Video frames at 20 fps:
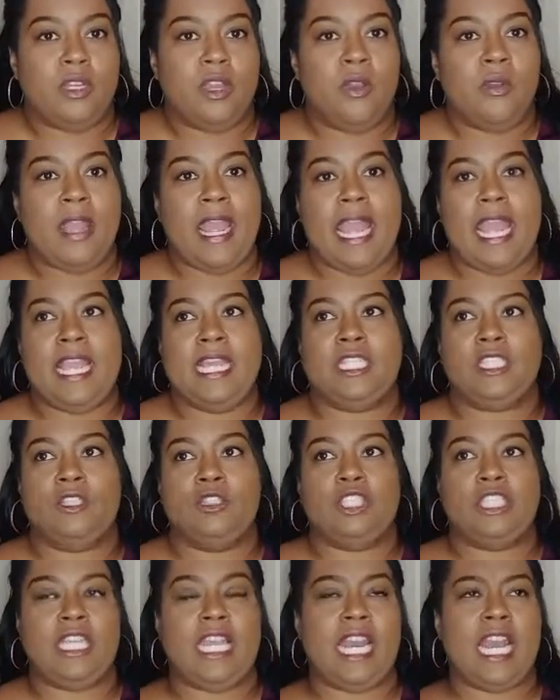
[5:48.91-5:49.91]
Okay, so
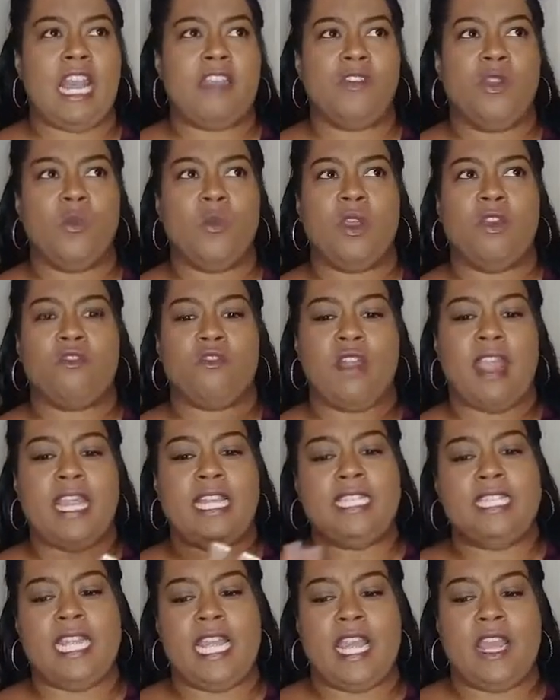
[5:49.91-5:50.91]
she had everyone
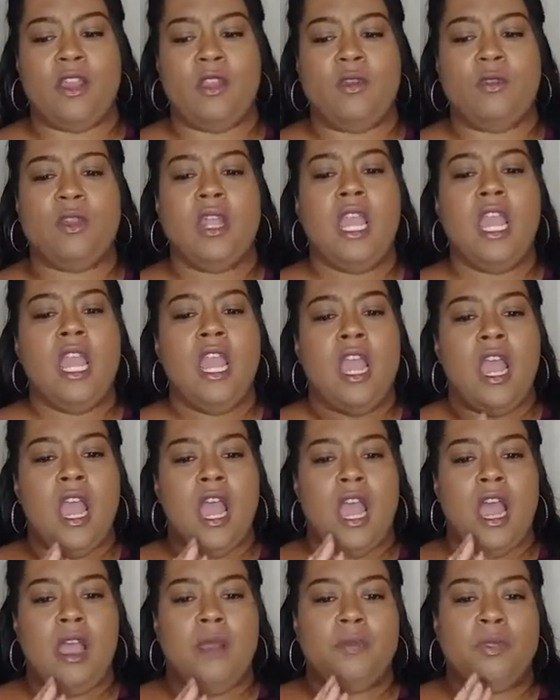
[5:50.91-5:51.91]
write down
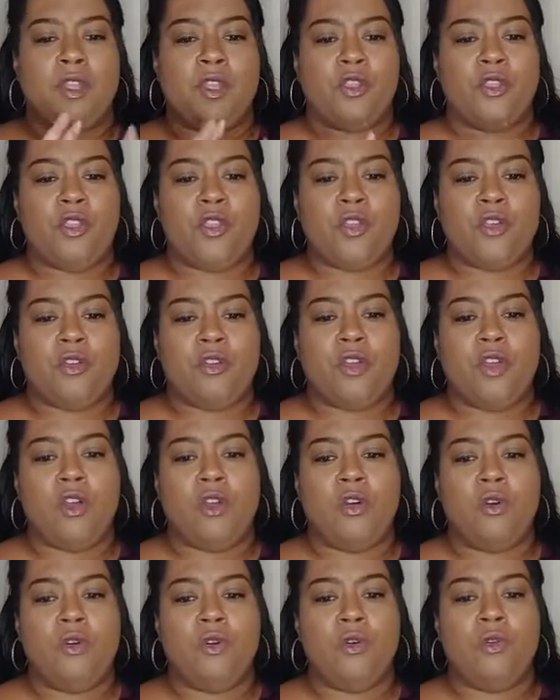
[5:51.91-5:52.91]
their girl
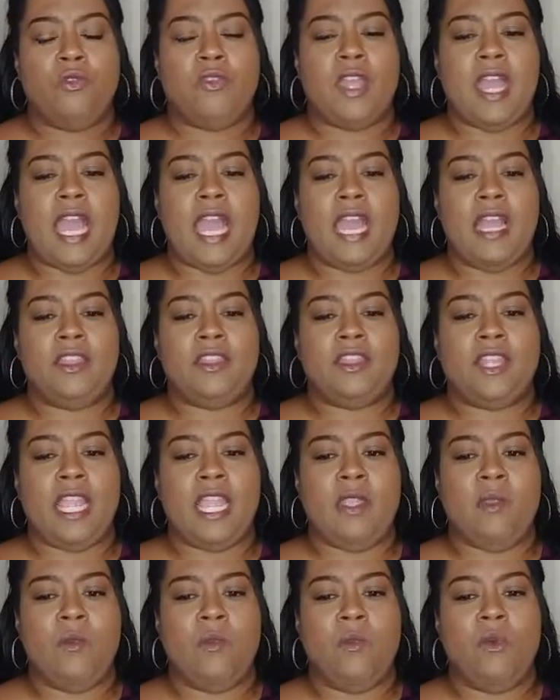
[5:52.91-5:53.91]
code that
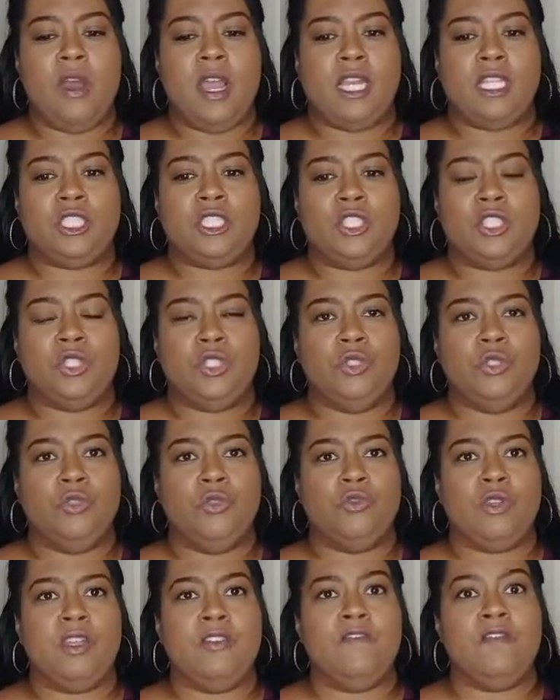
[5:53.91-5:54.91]
they want to
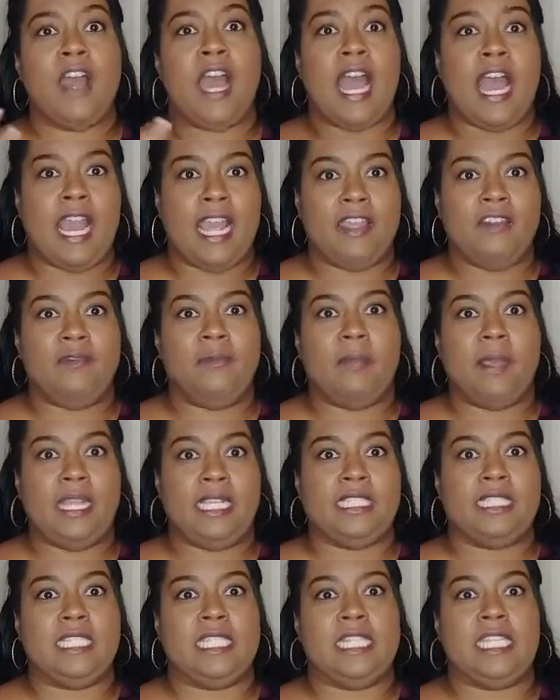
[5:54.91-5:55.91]
revive,
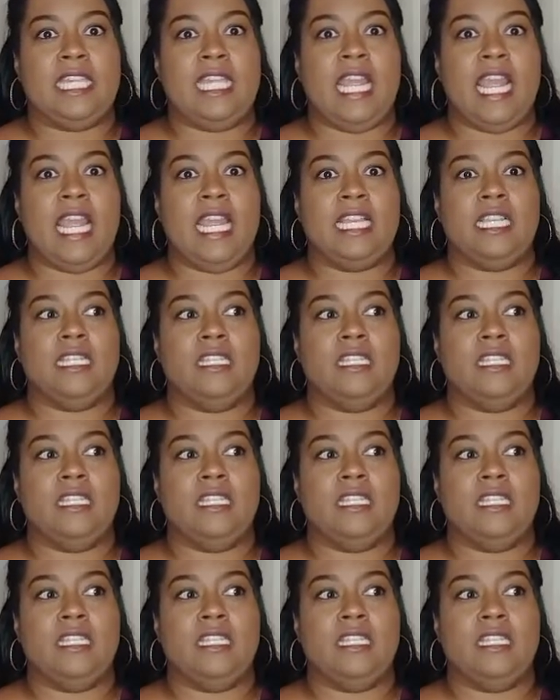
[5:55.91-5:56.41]
basically, and